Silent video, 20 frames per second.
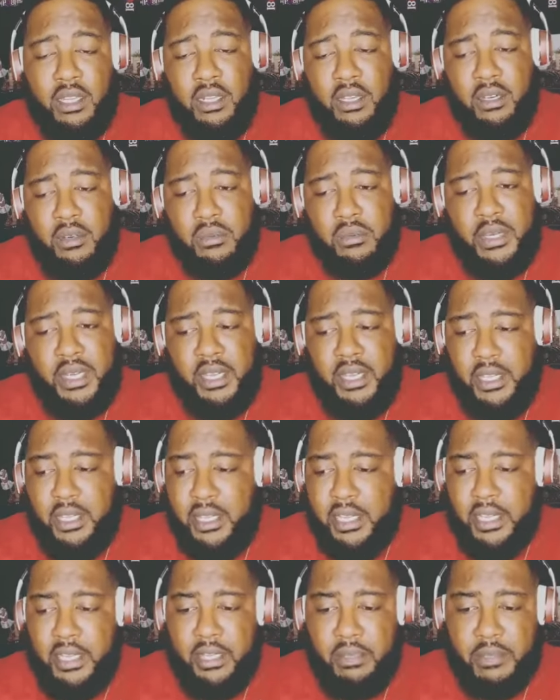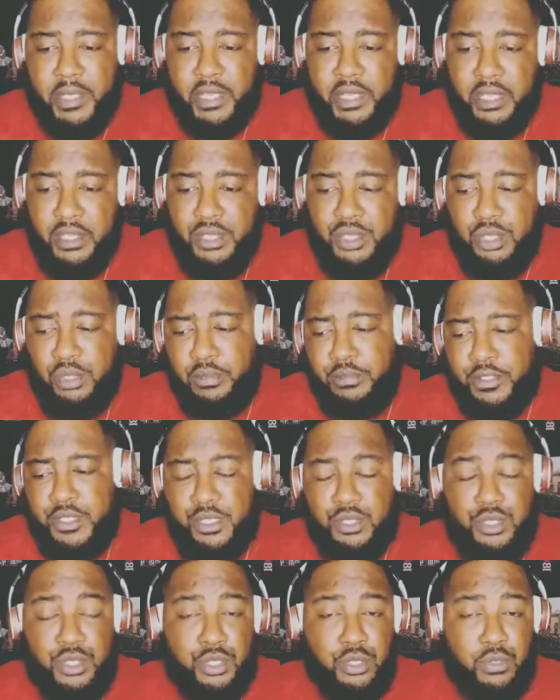You know, but hey, man, the truth
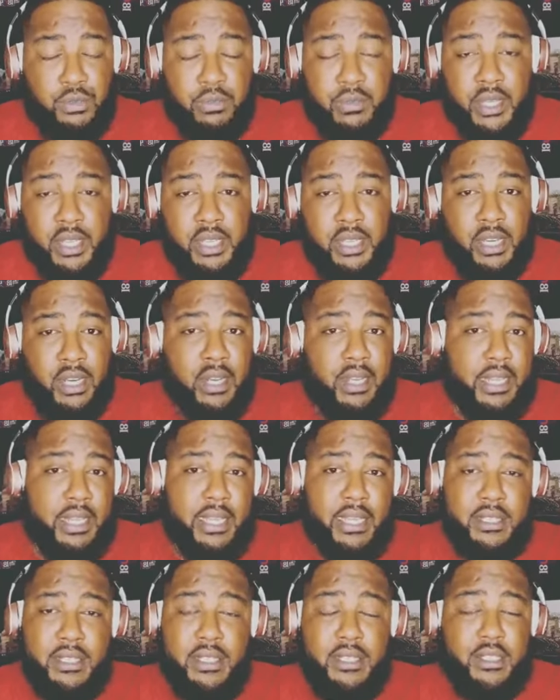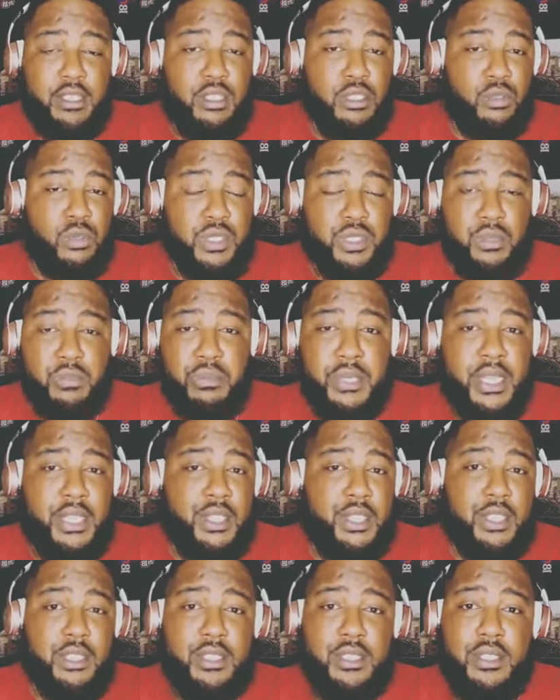is the truth, man. Y'all ancestors were some
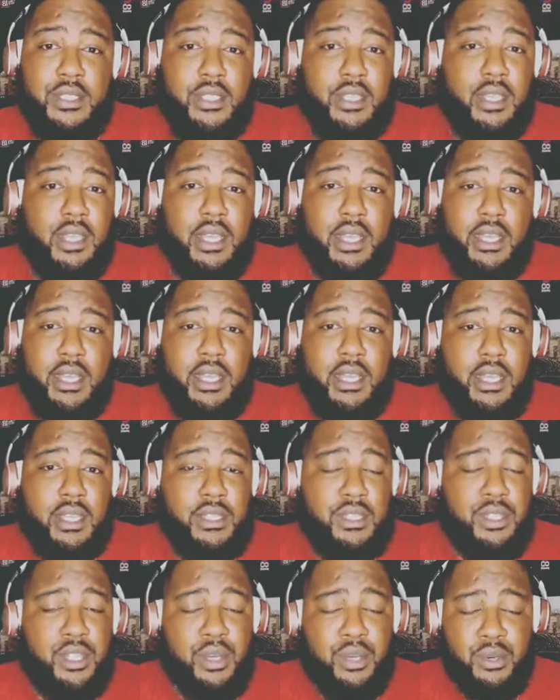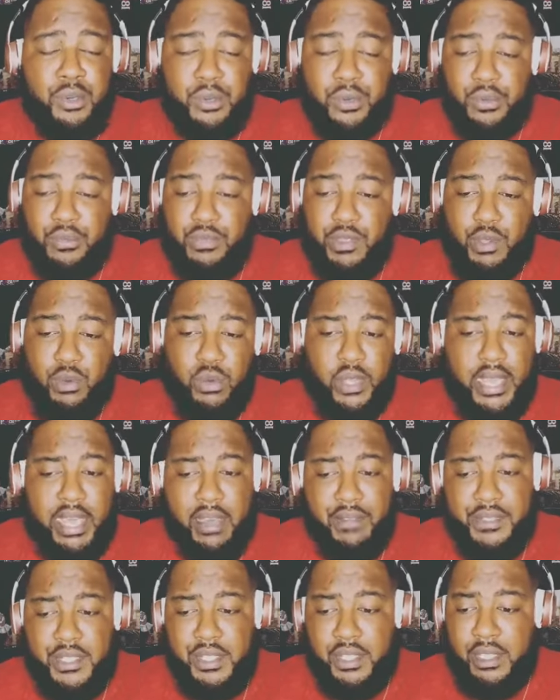bitches. So we
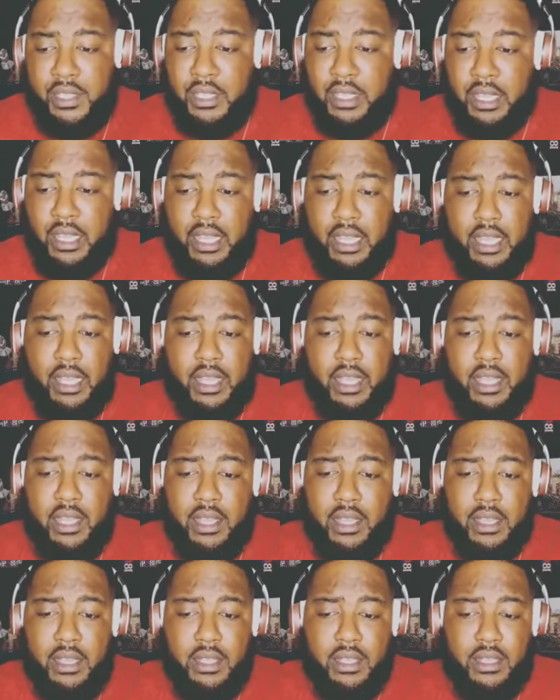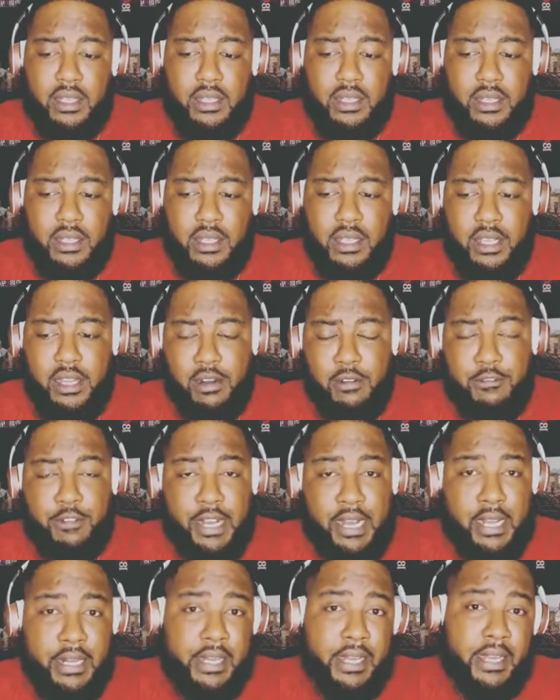have to
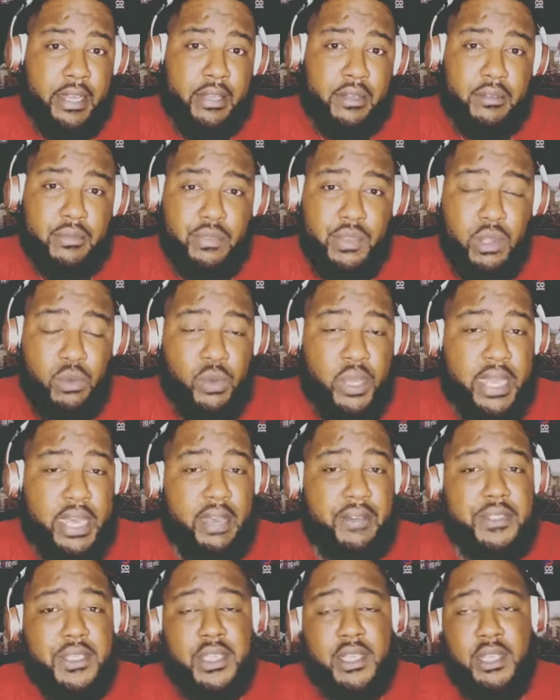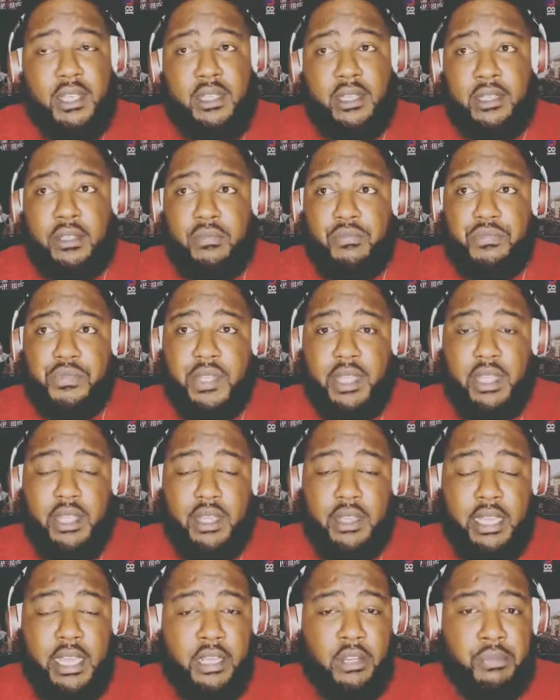clarify that. We have to
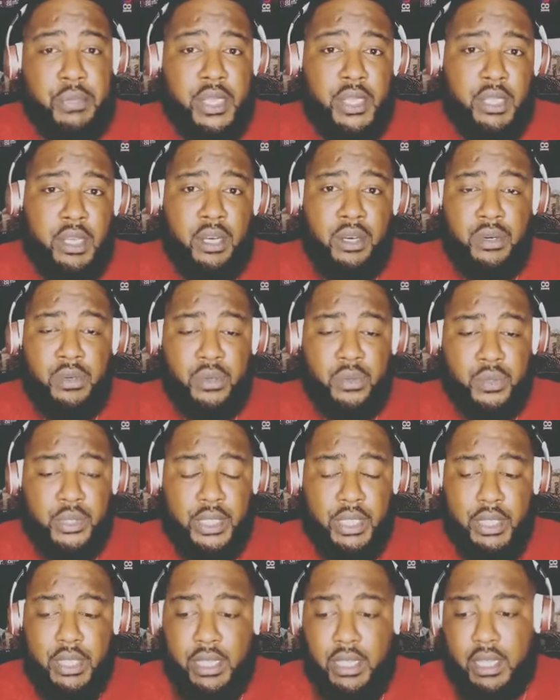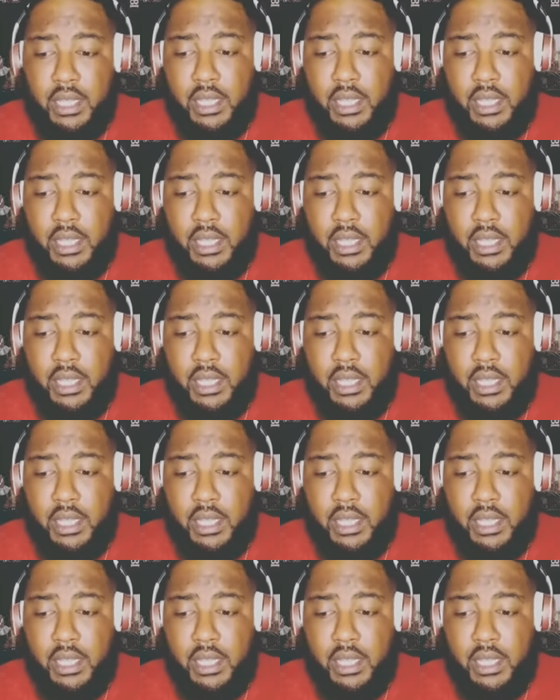let it be known.